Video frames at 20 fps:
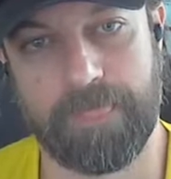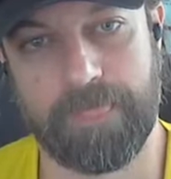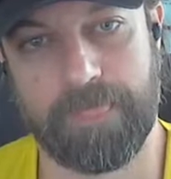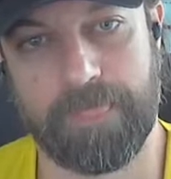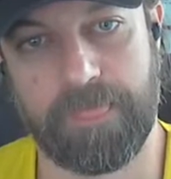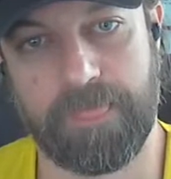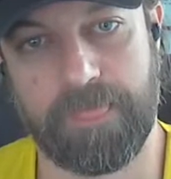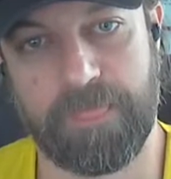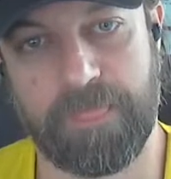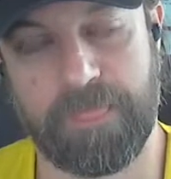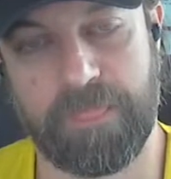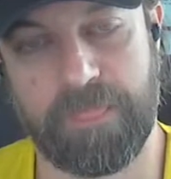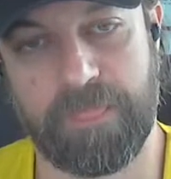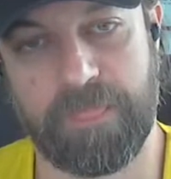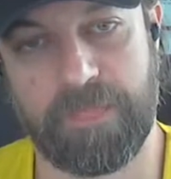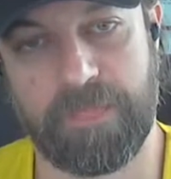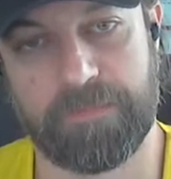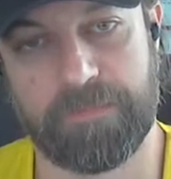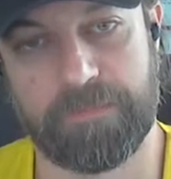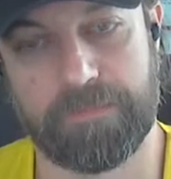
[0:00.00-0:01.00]

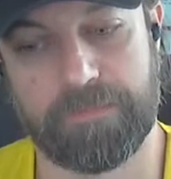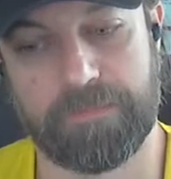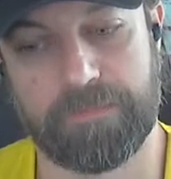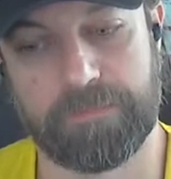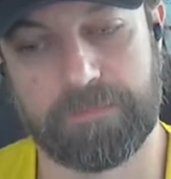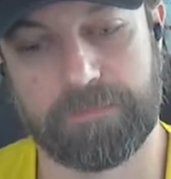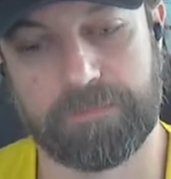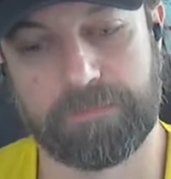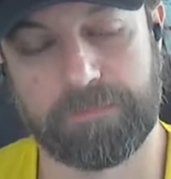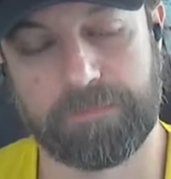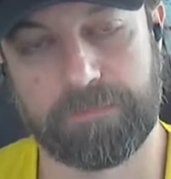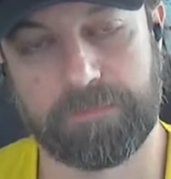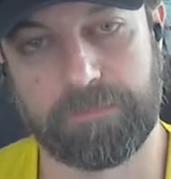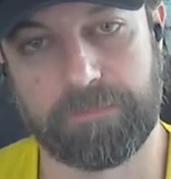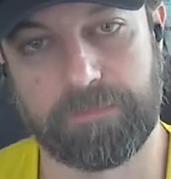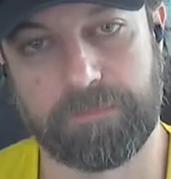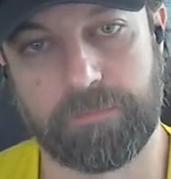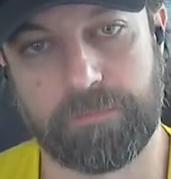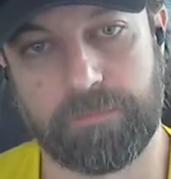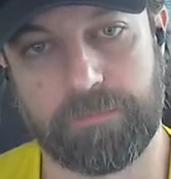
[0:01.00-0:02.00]

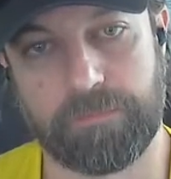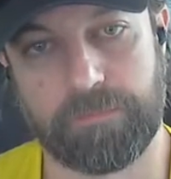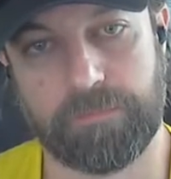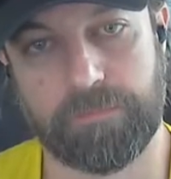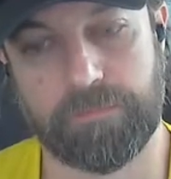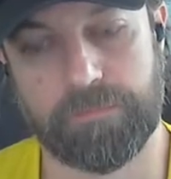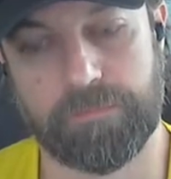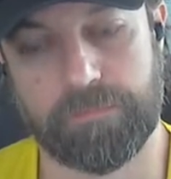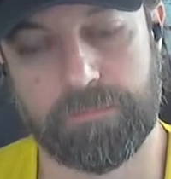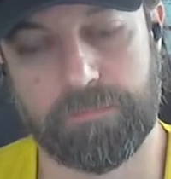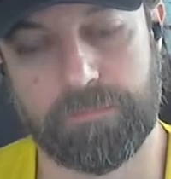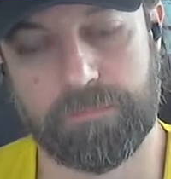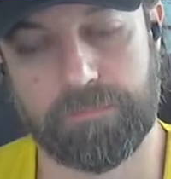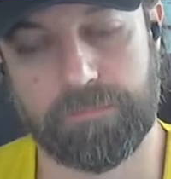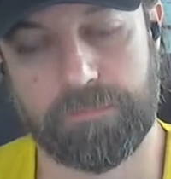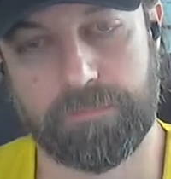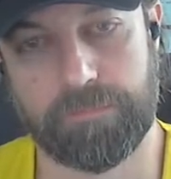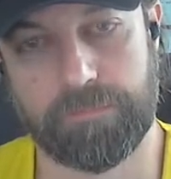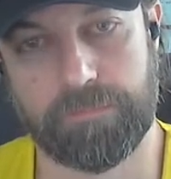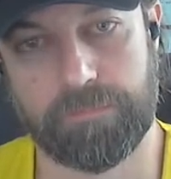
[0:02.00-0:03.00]

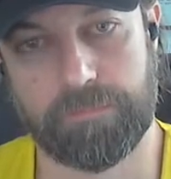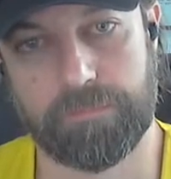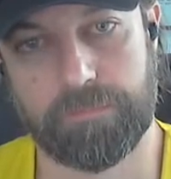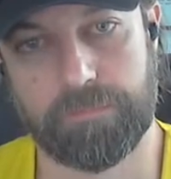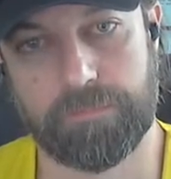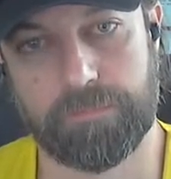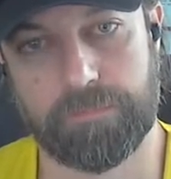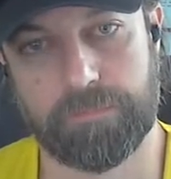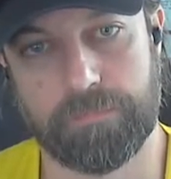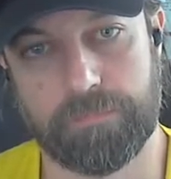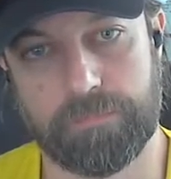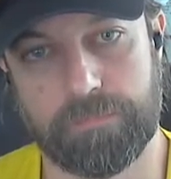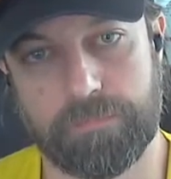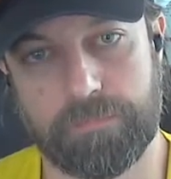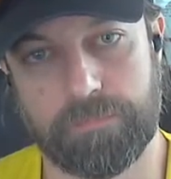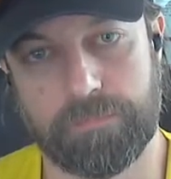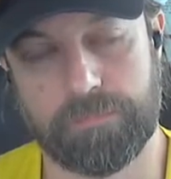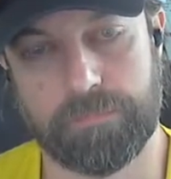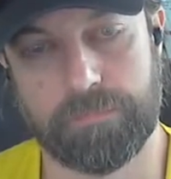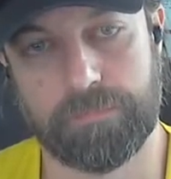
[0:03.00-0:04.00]

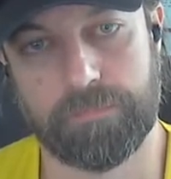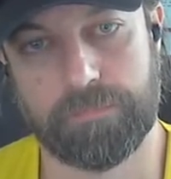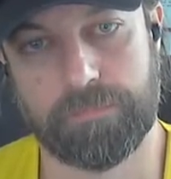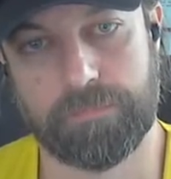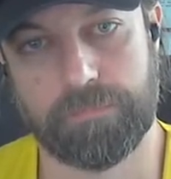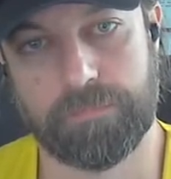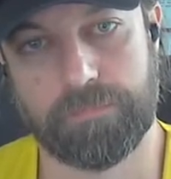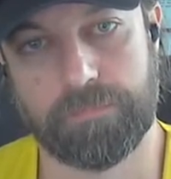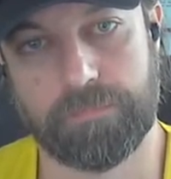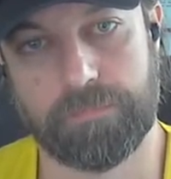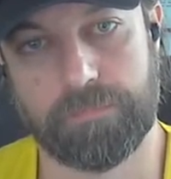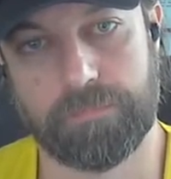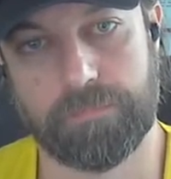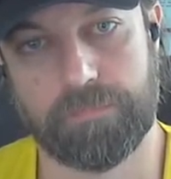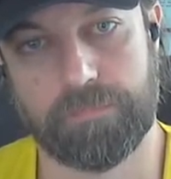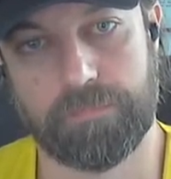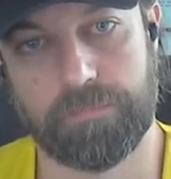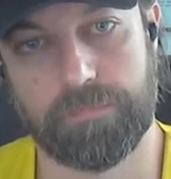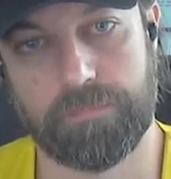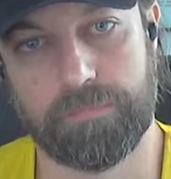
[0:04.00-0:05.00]

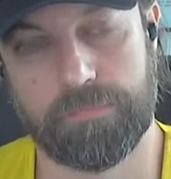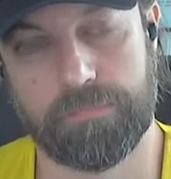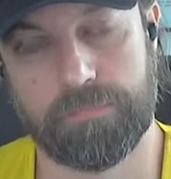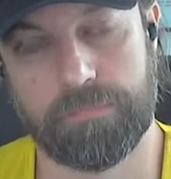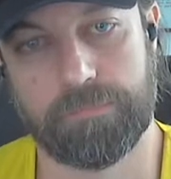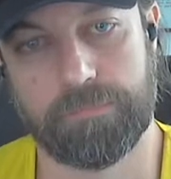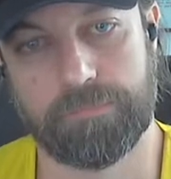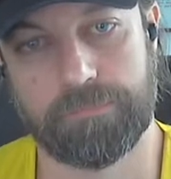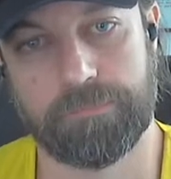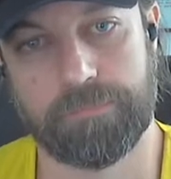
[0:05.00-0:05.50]
No words are spoken by the person on screen.